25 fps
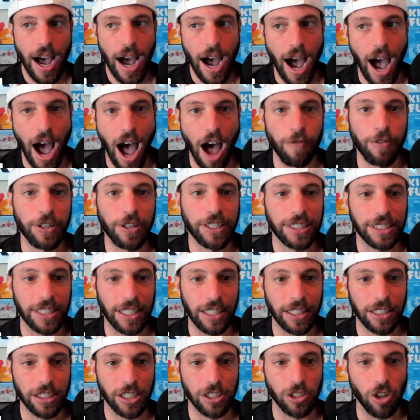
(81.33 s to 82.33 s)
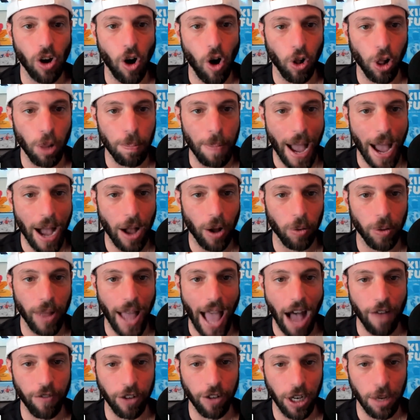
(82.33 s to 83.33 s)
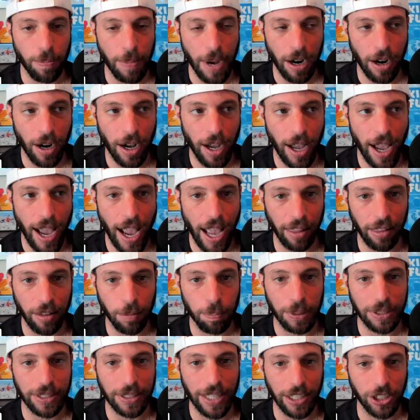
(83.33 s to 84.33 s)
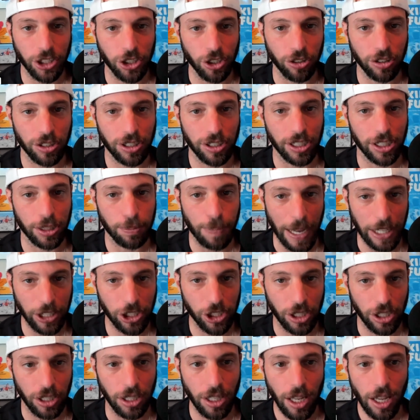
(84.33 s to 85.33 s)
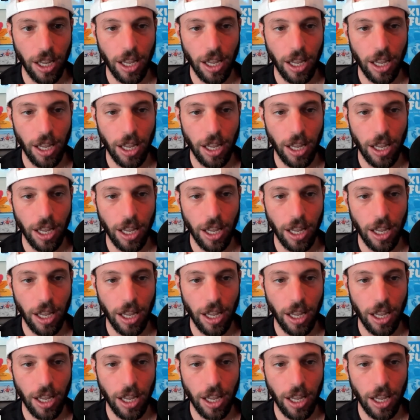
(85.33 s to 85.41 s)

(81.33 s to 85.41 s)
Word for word: Obviously, this is all about Alvin Kamara and the potential suspension.